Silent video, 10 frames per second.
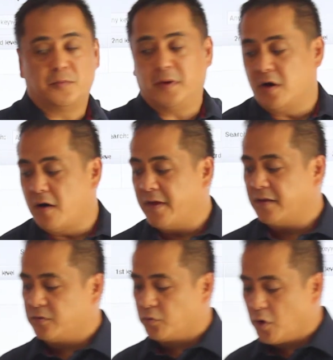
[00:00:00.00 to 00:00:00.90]
will be on
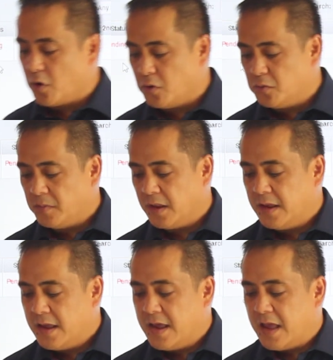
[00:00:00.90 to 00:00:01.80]
that row.
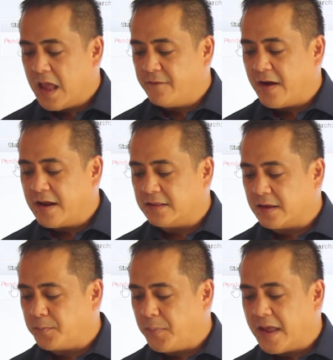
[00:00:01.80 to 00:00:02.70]
If I
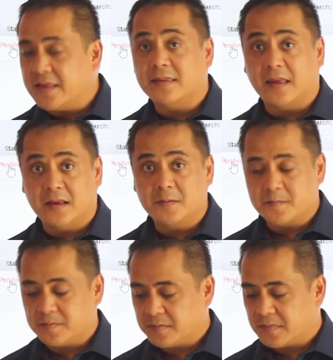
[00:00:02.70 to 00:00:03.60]
click pending,
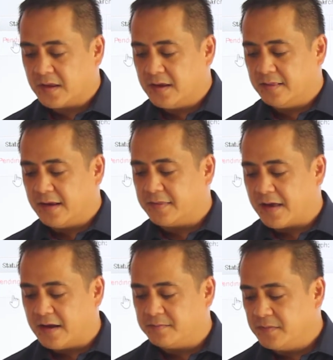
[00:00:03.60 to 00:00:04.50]
like
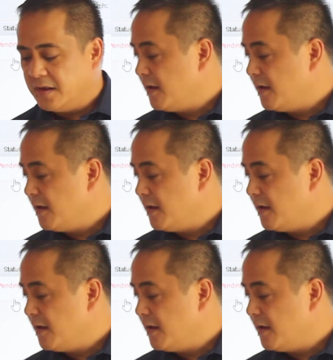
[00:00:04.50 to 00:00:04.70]
that,